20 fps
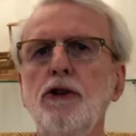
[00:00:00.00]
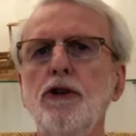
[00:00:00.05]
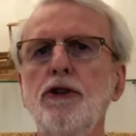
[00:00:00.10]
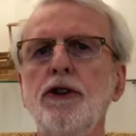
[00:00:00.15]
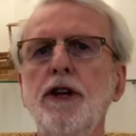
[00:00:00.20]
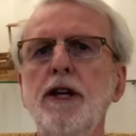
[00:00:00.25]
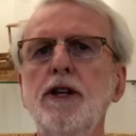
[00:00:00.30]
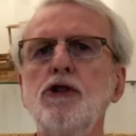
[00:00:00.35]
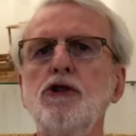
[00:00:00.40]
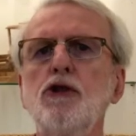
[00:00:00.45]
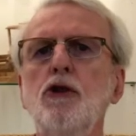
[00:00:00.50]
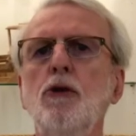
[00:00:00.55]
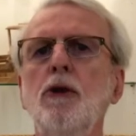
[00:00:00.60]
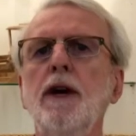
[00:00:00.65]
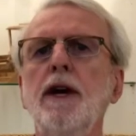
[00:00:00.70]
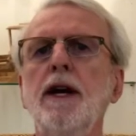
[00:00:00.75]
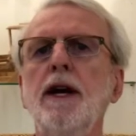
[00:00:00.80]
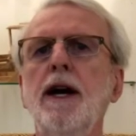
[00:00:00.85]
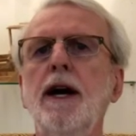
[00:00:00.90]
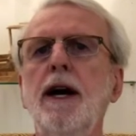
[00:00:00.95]
things
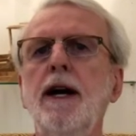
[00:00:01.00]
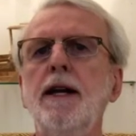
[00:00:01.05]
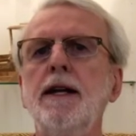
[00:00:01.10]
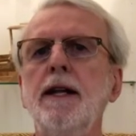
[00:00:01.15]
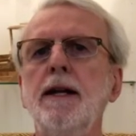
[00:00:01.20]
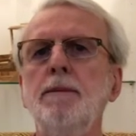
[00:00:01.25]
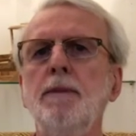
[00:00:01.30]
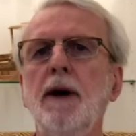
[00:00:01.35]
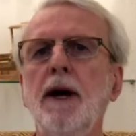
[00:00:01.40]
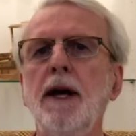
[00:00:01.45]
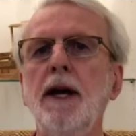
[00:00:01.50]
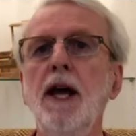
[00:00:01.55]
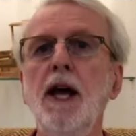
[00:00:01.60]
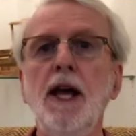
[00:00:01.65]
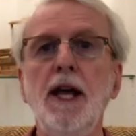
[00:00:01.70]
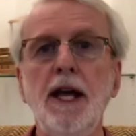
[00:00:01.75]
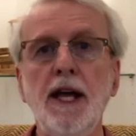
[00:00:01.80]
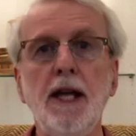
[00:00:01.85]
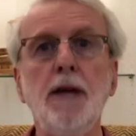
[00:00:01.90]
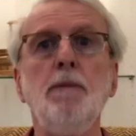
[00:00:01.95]
going on in
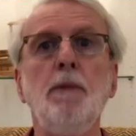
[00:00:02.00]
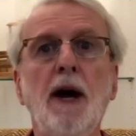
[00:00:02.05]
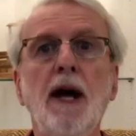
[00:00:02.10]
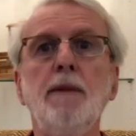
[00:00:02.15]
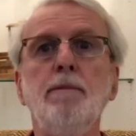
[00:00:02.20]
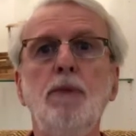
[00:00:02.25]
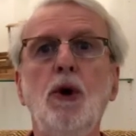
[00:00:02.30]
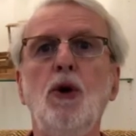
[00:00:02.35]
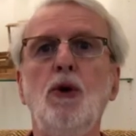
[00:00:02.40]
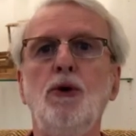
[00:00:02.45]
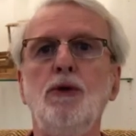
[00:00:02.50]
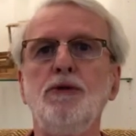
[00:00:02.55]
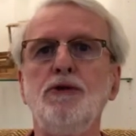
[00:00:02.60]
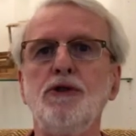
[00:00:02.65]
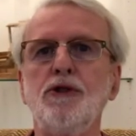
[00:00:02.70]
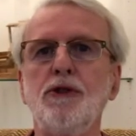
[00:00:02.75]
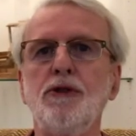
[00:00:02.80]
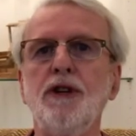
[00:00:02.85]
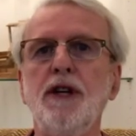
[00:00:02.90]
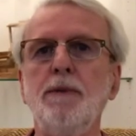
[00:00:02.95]
my bones
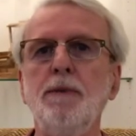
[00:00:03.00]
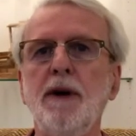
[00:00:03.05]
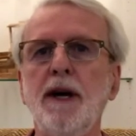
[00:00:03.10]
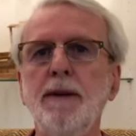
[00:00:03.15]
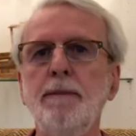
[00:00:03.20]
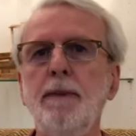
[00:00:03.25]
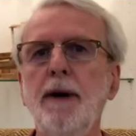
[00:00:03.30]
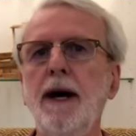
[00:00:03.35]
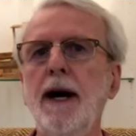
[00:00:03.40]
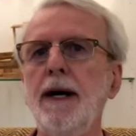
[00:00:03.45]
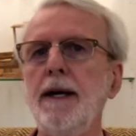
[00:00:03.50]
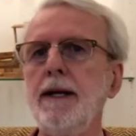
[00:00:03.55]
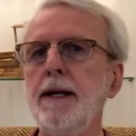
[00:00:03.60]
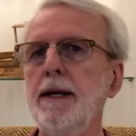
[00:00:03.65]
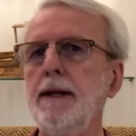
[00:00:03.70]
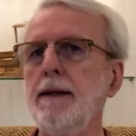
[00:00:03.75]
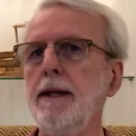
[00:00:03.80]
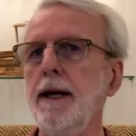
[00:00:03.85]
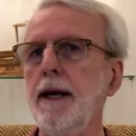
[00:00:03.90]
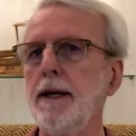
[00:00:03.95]
or in my body
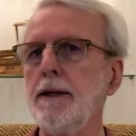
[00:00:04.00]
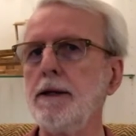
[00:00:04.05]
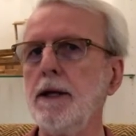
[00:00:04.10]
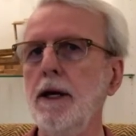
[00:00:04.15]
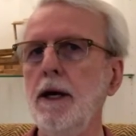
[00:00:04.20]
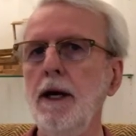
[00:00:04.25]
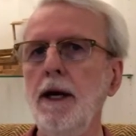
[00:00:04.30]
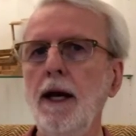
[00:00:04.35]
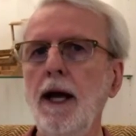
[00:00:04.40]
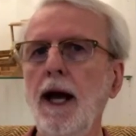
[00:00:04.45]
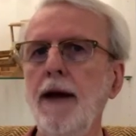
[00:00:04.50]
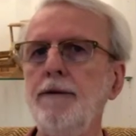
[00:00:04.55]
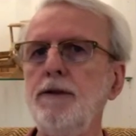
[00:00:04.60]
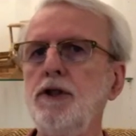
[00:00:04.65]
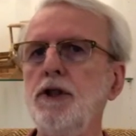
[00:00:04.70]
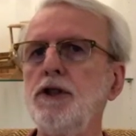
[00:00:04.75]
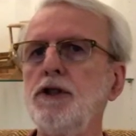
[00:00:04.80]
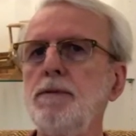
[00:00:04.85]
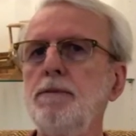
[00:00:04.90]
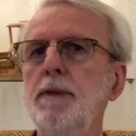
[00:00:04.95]
that have
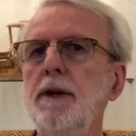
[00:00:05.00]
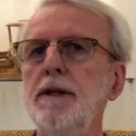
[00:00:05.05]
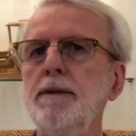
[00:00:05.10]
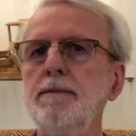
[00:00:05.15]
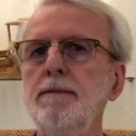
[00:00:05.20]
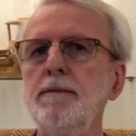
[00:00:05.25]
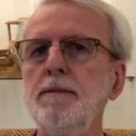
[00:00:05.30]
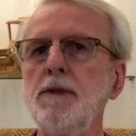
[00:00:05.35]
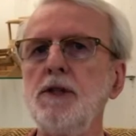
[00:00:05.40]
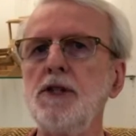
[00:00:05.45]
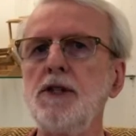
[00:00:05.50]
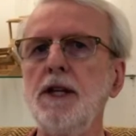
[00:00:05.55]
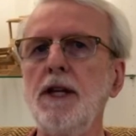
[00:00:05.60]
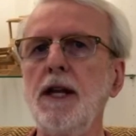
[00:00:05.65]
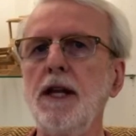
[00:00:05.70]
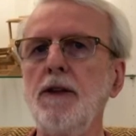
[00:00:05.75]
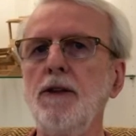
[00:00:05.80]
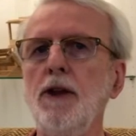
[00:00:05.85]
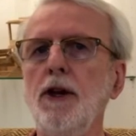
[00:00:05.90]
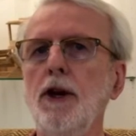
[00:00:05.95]
just been
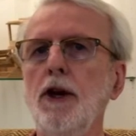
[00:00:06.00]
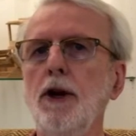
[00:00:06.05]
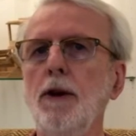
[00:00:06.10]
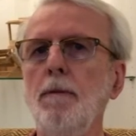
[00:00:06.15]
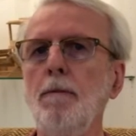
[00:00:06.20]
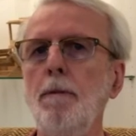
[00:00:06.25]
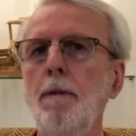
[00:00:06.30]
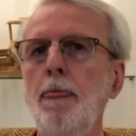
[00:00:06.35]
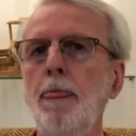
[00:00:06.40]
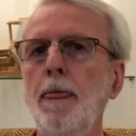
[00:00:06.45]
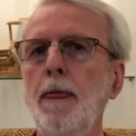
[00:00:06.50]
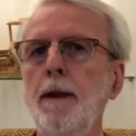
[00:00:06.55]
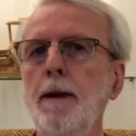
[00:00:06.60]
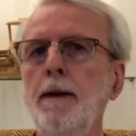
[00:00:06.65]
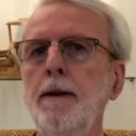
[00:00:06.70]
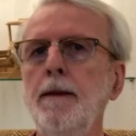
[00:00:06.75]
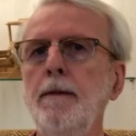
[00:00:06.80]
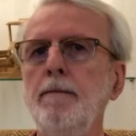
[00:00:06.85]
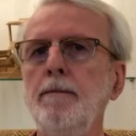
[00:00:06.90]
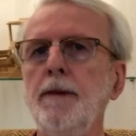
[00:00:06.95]
sitting there,
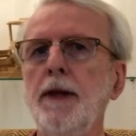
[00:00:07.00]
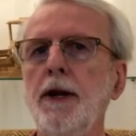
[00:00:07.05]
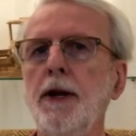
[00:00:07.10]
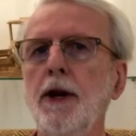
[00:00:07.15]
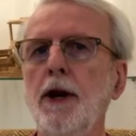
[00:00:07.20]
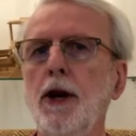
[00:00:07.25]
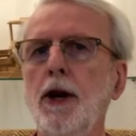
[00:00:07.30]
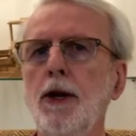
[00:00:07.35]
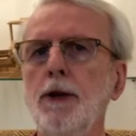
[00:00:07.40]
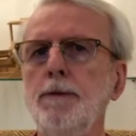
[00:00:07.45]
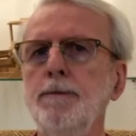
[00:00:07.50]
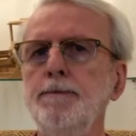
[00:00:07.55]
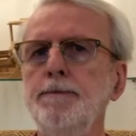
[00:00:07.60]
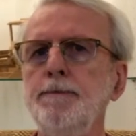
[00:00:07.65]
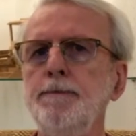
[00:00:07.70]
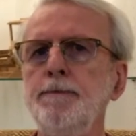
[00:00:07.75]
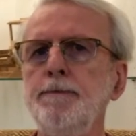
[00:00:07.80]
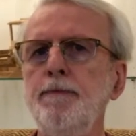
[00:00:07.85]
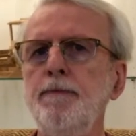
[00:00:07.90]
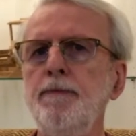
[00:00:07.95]
that are
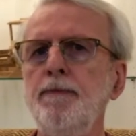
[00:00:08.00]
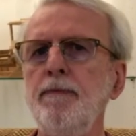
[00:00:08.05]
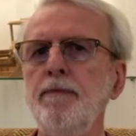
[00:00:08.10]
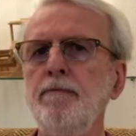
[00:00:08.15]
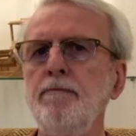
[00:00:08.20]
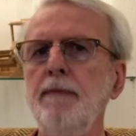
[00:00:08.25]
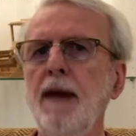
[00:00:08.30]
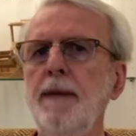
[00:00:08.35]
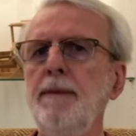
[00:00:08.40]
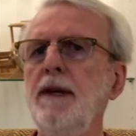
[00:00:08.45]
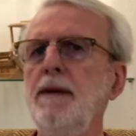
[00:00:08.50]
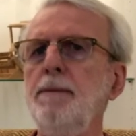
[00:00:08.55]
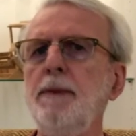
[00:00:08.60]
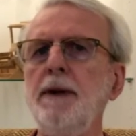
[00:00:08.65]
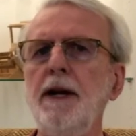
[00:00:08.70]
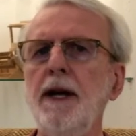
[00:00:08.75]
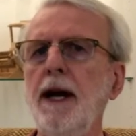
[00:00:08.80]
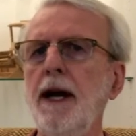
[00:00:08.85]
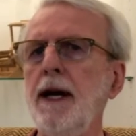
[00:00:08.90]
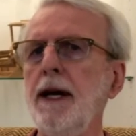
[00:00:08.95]
maybe
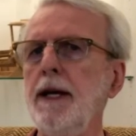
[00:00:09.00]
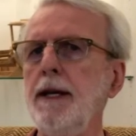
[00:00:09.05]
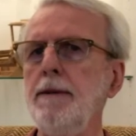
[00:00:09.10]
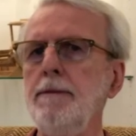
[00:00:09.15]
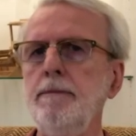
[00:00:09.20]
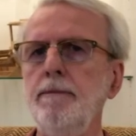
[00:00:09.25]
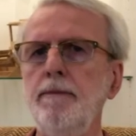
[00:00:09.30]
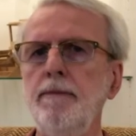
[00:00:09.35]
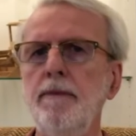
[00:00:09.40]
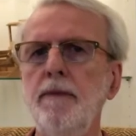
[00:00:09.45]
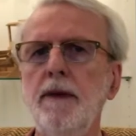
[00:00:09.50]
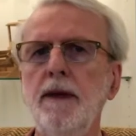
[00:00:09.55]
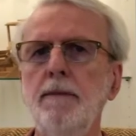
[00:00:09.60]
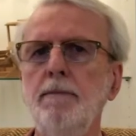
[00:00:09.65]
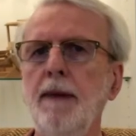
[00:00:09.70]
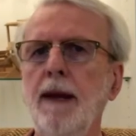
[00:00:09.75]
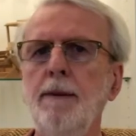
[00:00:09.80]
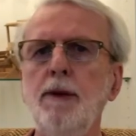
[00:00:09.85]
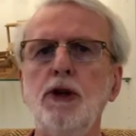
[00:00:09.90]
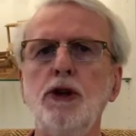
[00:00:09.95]
benign,
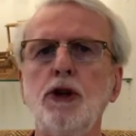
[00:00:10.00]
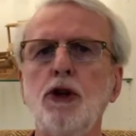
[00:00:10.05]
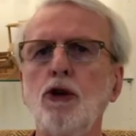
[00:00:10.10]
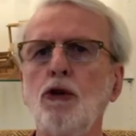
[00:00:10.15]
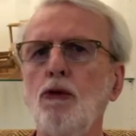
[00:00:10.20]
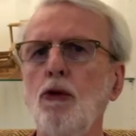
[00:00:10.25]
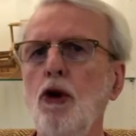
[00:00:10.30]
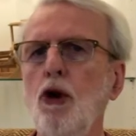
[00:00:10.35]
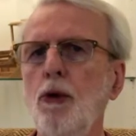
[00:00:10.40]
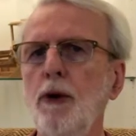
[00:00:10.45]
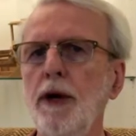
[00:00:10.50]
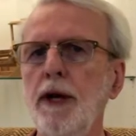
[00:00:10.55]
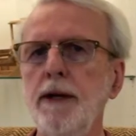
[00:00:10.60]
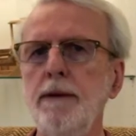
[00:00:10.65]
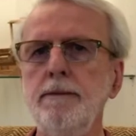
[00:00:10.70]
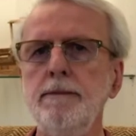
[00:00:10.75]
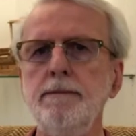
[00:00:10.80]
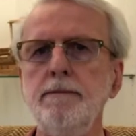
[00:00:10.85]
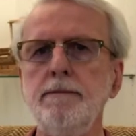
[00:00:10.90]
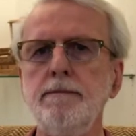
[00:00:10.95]
maybe they're
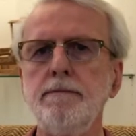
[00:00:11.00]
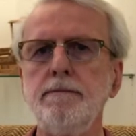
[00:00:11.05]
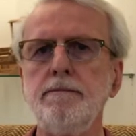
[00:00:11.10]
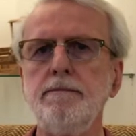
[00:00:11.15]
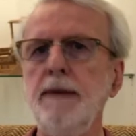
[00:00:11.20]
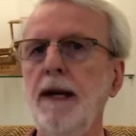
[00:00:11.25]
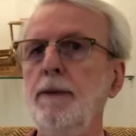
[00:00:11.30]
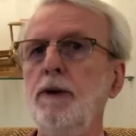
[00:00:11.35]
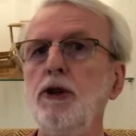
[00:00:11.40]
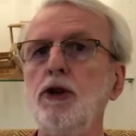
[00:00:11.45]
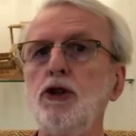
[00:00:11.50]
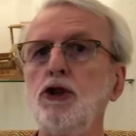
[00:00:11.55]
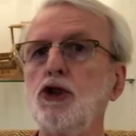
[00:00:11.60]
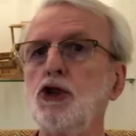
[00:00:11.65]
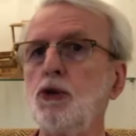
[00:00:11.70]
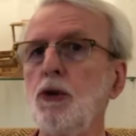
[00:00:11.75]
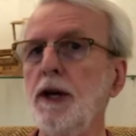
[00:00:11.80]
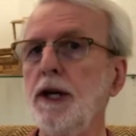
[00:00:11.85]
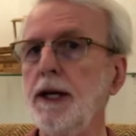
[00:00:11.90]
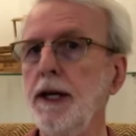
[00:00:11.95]
growing, maybe they're
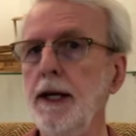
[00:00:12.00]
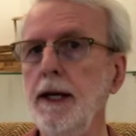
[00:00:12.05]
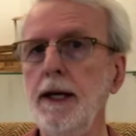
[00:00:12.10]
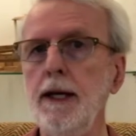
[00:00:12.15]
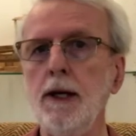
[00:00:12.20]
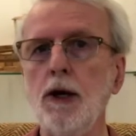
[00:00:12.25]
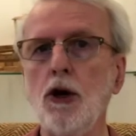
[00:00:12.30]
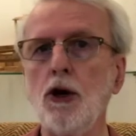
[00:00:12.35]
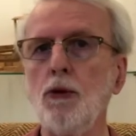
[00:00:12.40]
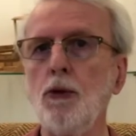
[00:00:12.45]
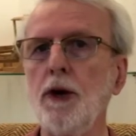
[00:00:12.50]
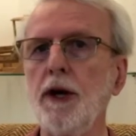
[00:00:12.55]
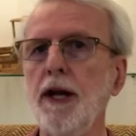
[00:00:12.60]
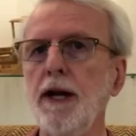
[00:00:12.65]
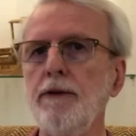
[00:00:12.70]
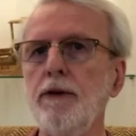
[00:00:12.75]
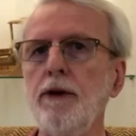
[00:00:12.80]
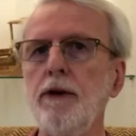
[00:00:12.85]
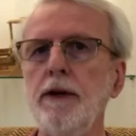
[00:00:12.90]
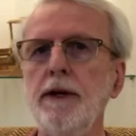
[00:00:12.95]
shrinking or
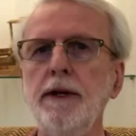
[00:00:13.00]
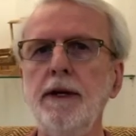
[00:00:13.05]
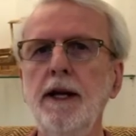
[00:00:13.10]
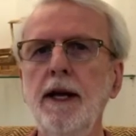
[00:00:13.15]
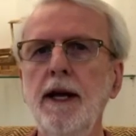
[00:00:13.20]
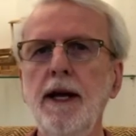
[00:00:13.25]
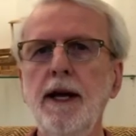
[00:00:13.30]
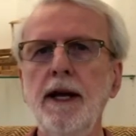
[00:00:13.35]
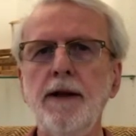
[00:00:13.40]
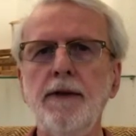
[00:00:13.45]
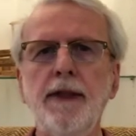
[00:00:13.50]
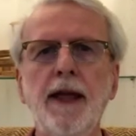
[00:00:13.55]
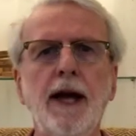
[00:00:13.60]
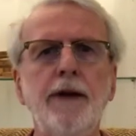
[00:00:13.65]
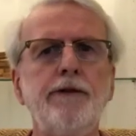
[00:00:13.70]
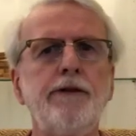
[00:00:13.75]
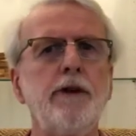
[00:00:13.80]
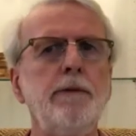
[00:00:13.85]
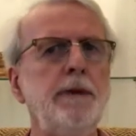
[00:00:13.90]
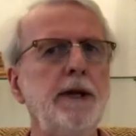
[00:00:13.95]
whatever, and that
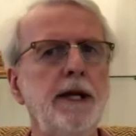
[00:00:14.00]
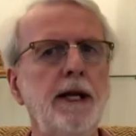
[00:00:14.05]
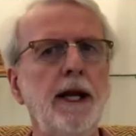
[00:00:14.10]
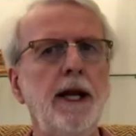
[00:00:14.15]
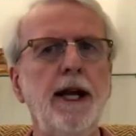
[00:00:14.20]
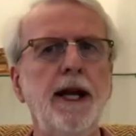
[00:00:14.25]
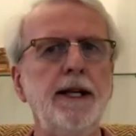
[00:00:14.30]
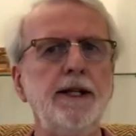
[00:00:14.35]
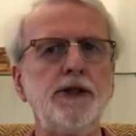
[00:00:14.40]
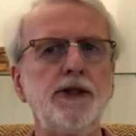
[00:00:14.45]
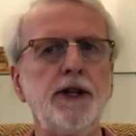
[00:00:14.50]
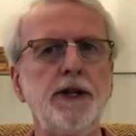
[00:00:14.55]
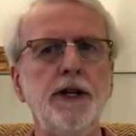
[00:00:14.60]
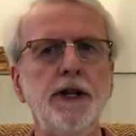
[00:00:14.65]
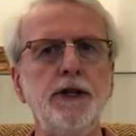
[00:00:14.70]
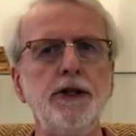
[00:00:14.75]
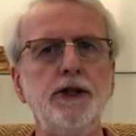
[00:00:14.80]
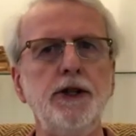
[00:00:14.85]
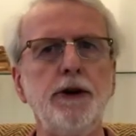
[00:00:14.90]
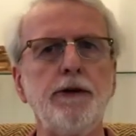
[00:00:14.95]
for me lands in a
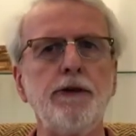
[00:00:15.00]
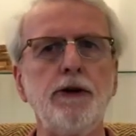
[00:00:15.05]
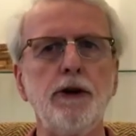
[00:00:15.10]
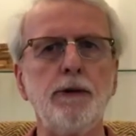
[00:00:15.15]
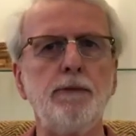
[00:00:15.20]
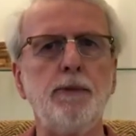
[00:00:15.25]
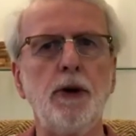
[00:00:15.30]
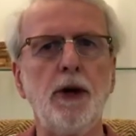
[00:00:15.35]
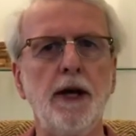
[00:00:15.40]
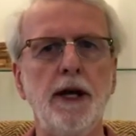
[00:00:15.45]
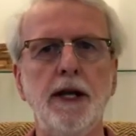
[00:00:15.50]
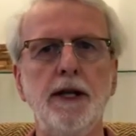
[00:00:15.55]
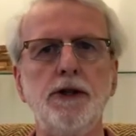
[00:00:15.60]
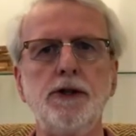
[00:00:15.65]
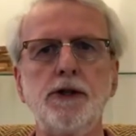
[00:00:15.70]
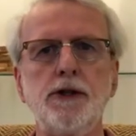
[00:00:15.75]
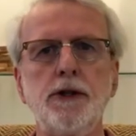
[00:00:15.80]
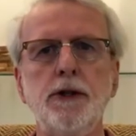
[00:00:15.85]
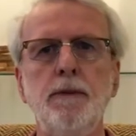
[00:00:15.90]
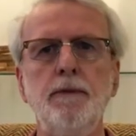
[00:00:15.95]
different
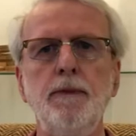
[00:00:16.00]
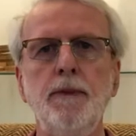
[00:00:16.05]
place.